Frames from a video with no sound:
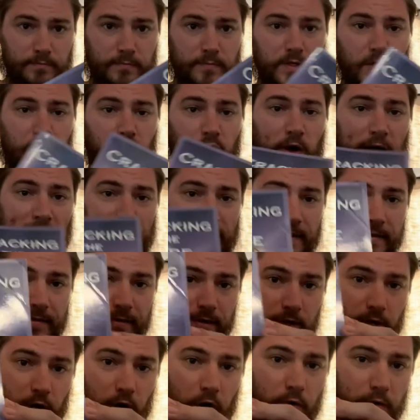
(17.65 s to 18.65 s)
Cracking
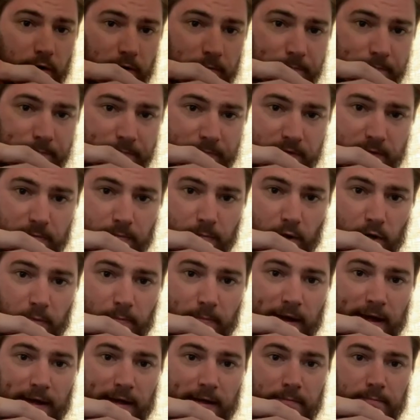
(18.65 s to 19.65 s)
the Code. It's a book
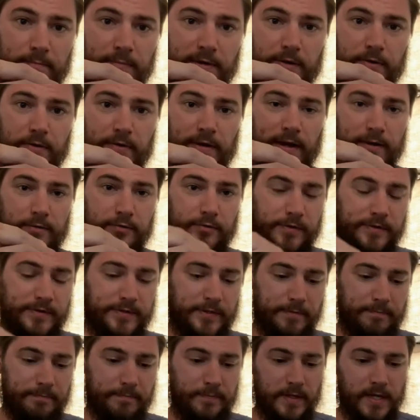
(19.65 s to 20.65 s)
by Peter
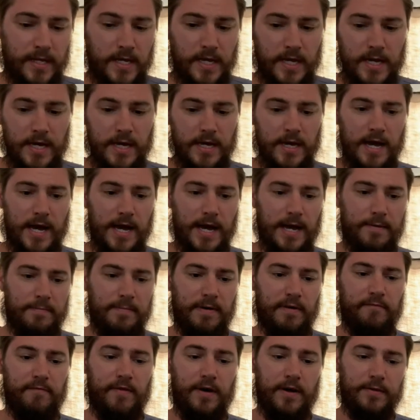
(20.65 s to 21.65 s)
Hendrickson.
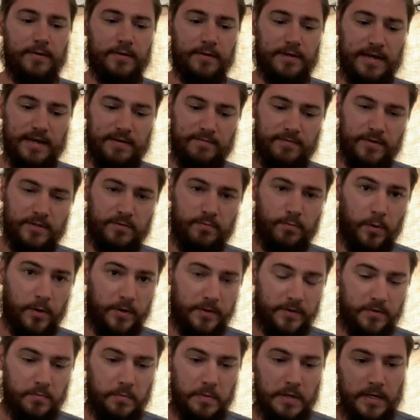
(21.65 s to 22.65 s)
My father gave this
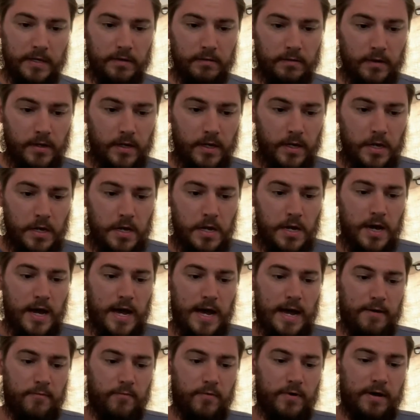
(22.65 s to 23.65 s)
book to me
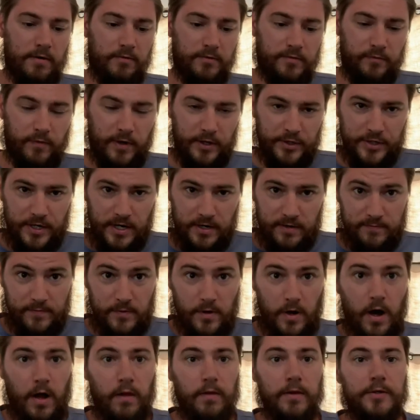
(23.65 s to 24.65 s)
when I was fresh out of
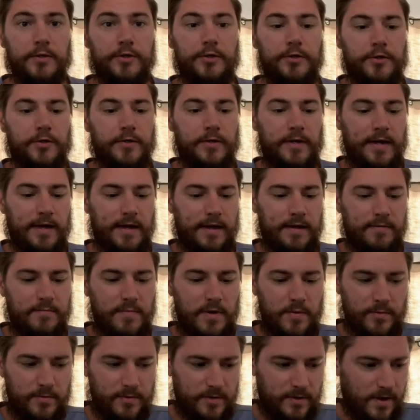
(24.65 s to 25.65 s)
college. I
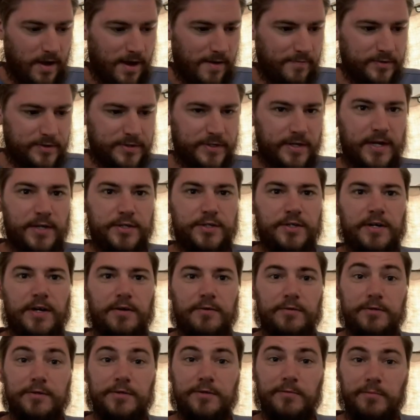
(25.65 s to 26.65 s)
remember the conversation. I
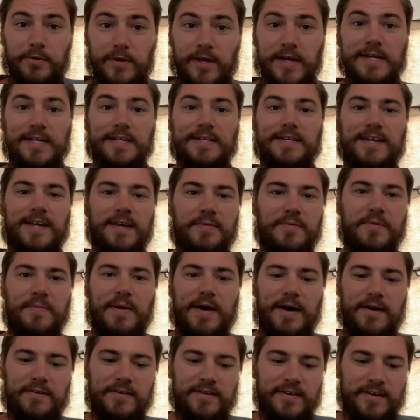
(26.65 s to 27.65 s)
was complaining to him
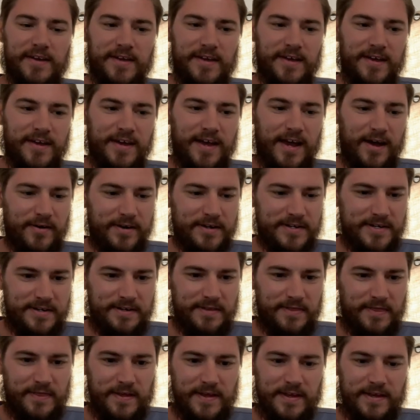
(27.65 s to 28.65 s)
about how I
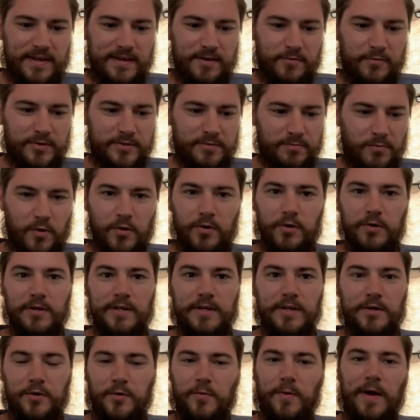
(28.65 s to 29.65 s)
didn't think it was
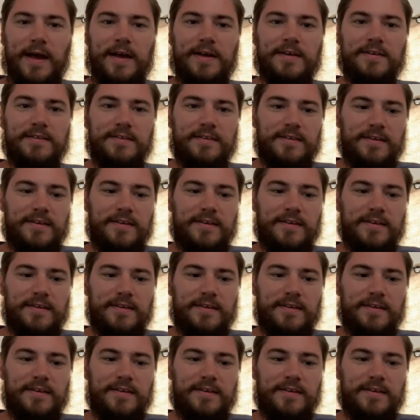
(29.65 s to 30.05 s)
morally correct